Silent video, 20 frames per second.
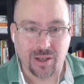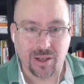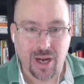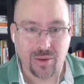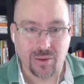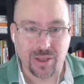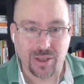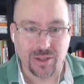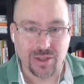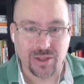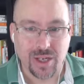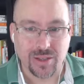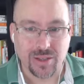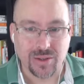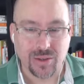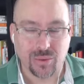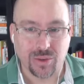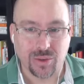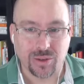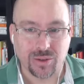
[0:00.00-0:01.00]
how we could change
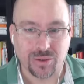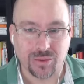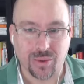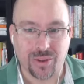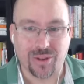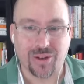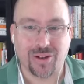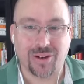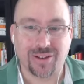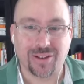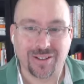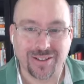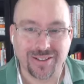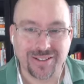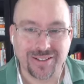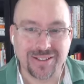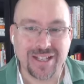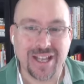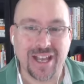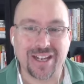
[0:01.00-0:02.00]
the world with our
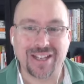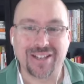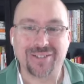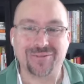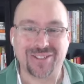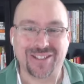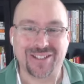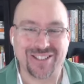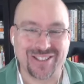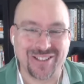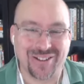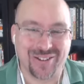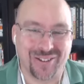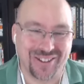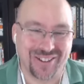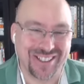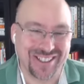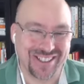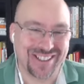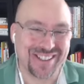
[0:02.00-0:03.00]
dead
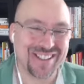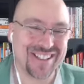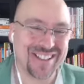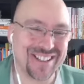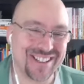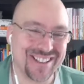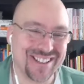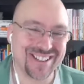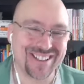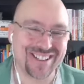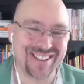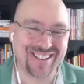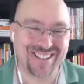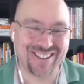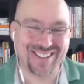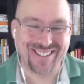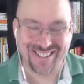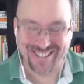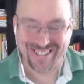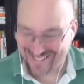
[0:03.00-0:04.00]
inventory.
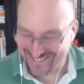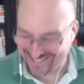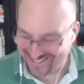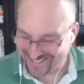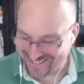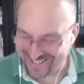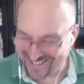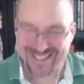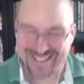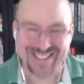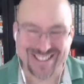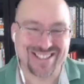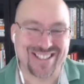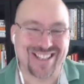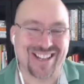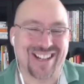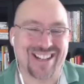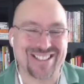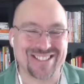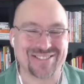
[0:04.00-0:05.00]
That's
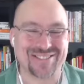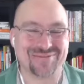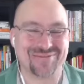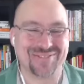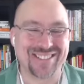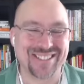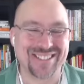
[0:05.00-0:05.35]
awesome.